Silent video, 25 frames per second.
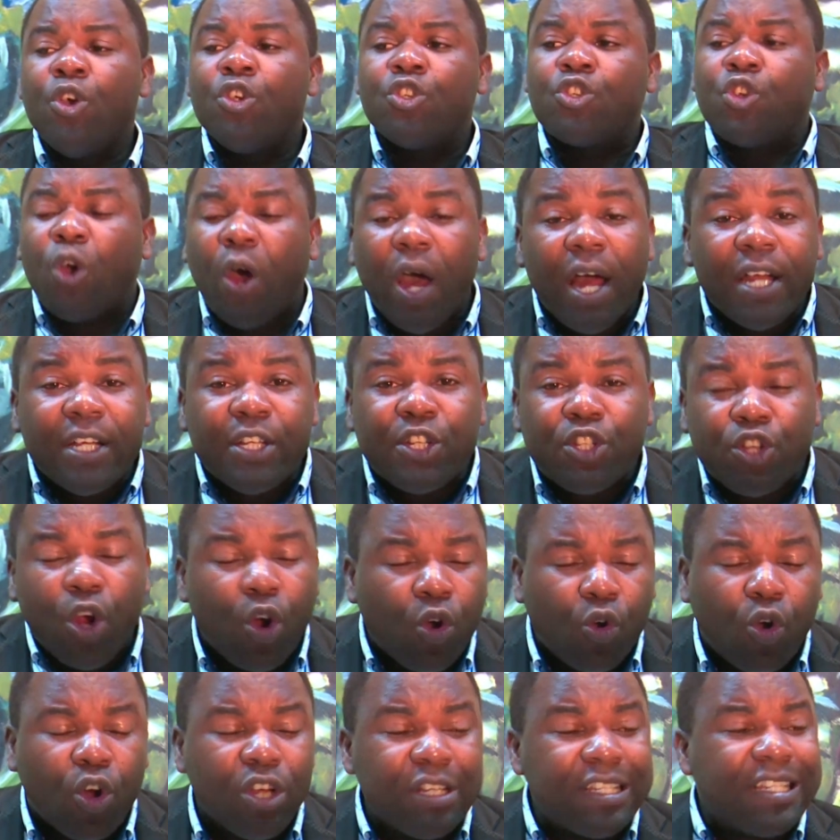So and
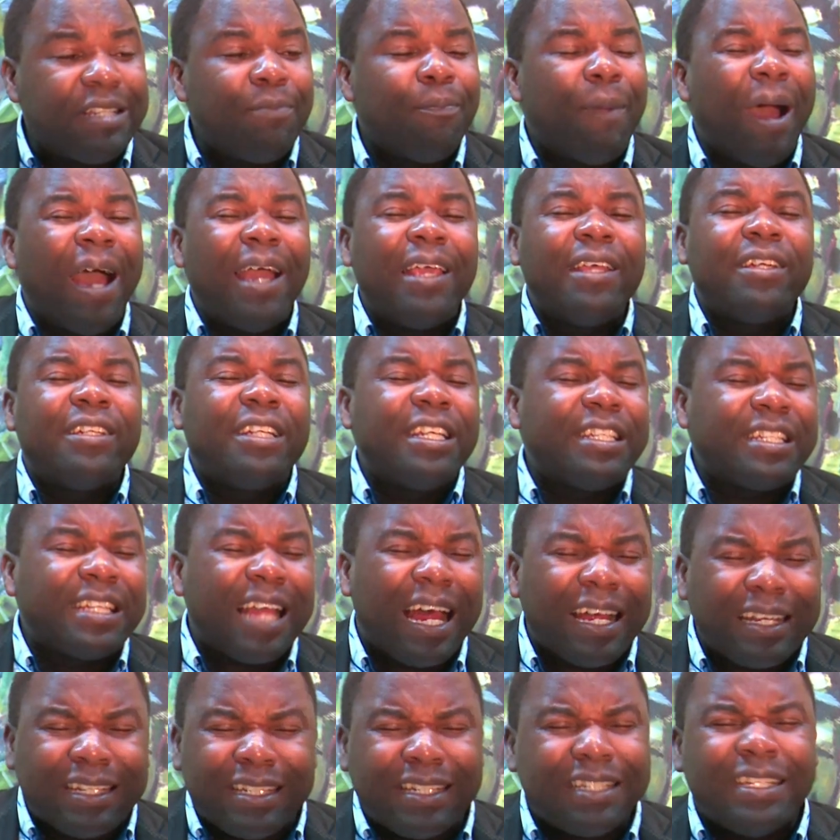so caused my, this
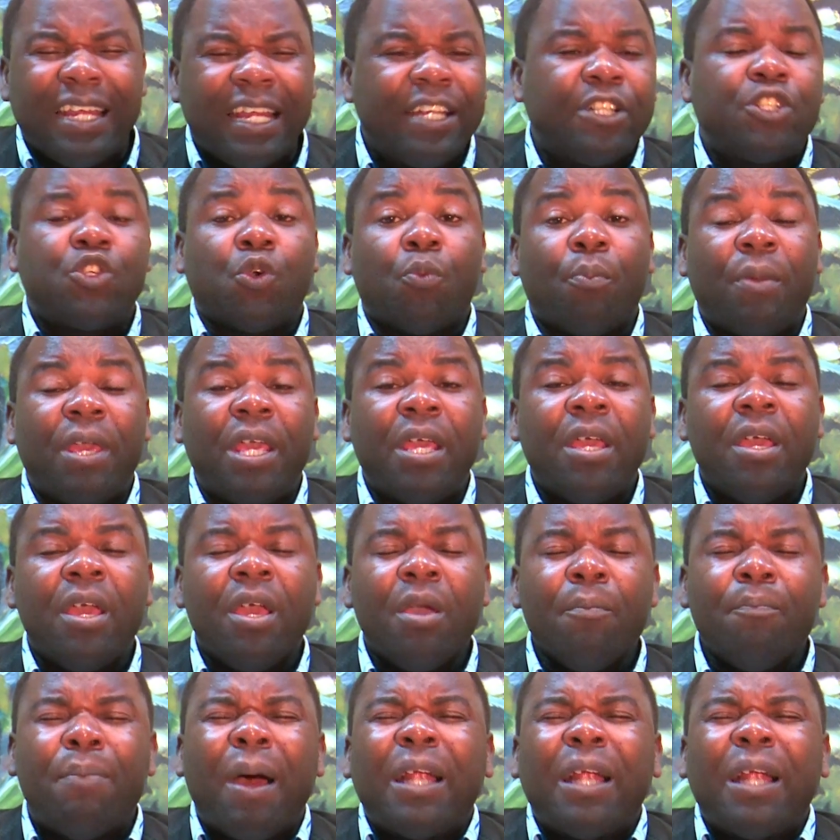accident to me.